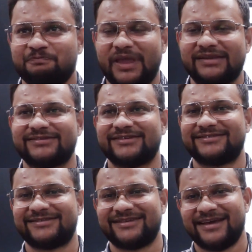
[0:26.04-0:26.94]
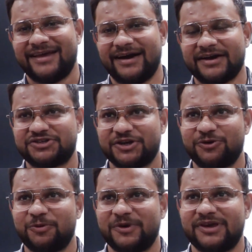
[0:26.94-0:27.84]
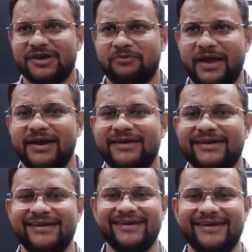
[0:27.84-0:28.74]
and this is AKSHAY GURUBHAIYE, Faculty,